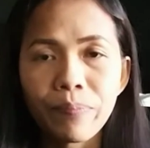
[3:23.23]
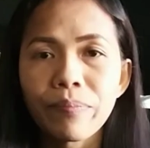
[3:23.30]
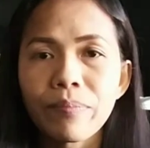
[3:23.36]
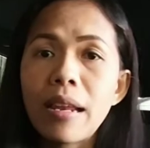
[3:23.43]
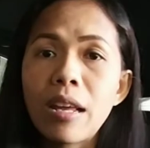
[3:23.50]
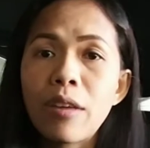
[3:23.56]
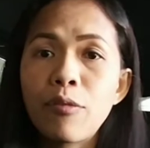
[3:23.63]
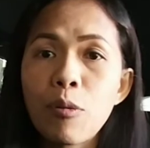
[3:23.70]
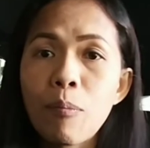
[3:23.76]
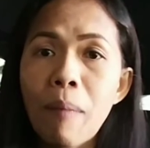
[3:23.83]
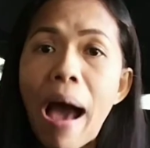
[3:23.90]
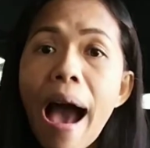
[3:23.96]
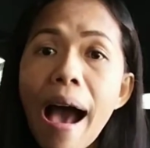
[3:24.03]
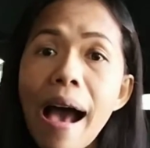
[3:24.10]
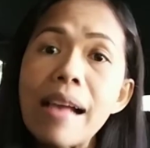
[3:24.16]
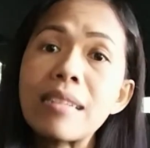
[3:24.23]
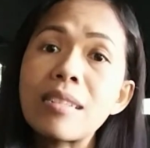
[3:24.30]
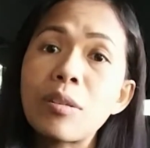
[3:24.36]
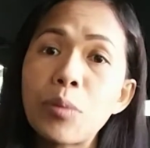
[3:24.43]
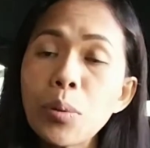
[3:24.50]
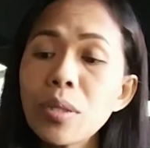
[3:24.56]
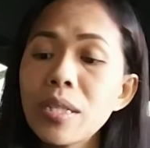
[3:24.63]
And if you pass
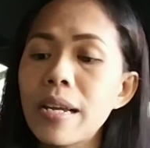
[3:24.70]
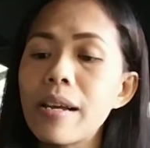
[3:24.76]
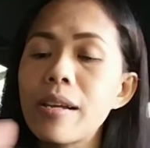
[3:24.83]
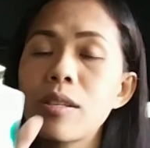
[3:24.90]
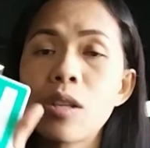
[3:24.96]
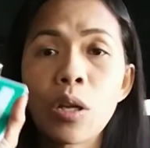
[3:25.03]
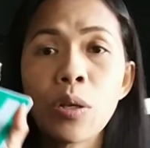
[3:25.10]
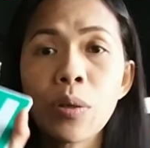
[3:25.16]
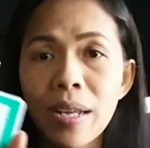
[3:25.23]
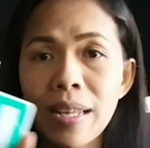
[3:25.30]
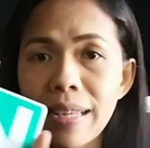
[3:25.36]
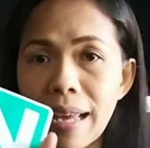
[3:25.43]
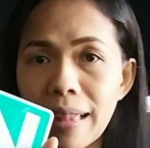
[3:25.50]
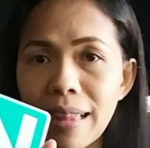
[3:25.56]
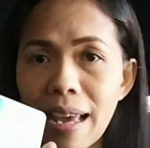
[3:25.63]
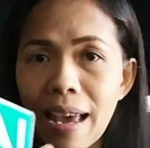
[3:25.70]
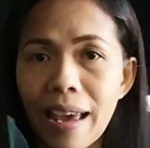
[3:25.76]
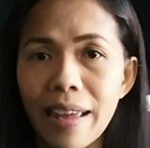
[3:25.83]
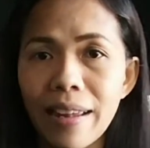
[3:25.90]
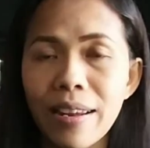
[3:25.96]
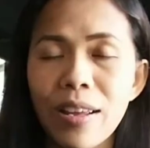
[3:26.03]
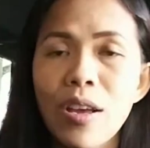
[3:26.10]
the road test, you can get the
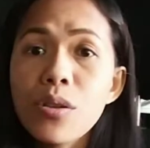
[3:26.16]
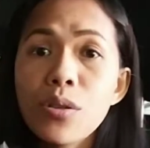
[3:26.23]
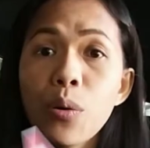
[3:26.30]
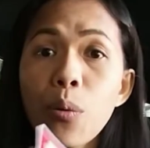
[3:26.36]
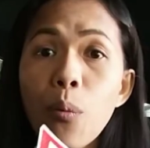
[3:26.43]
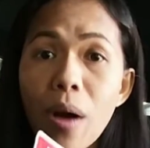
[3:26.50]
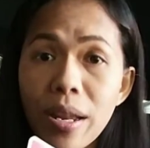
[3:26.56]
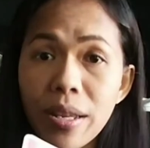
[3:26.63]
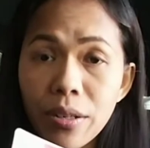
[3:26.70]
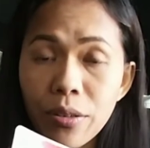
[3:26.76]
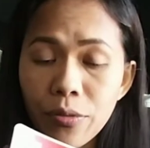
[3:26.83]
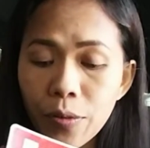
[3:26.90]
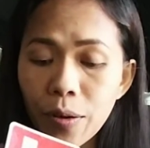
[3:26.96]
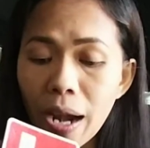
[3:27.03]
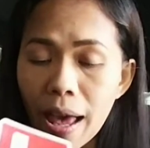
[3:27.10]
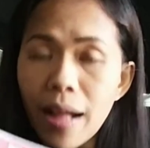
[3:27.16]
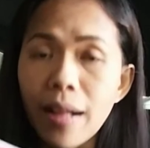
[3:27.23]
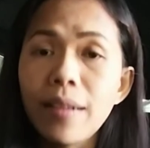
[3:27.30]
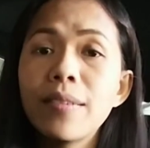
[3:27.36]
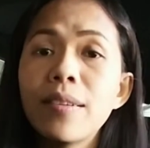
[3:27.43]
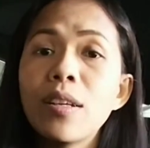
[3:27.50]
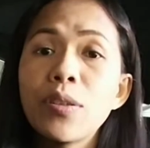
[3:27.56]
N. So 1 year for
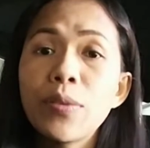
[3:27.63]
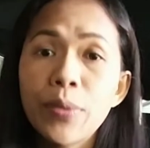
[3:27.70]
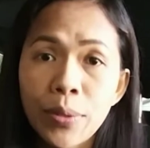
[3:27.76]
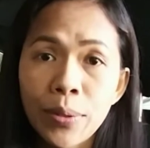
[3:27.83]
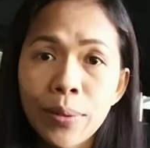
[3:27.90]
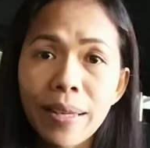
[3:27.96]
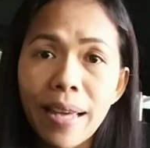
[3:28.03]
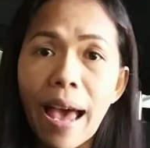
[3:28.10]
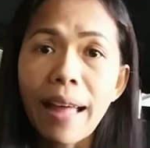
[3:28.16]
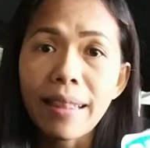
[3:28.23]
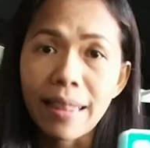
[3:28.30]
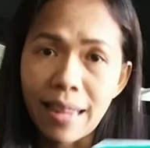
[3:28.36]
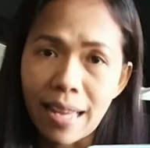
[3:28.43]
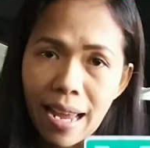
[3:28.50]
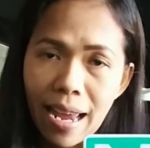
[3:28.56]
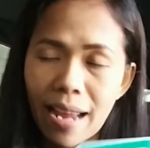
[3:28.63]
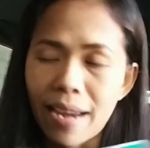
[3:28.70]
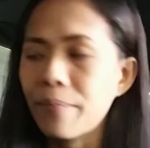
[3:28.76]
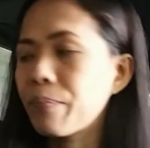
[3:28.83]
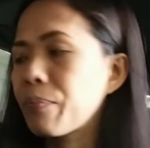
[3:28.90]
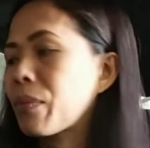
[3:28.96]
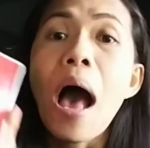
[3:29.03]
L to get the
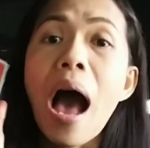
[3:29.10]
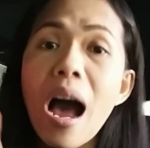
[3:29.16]
N.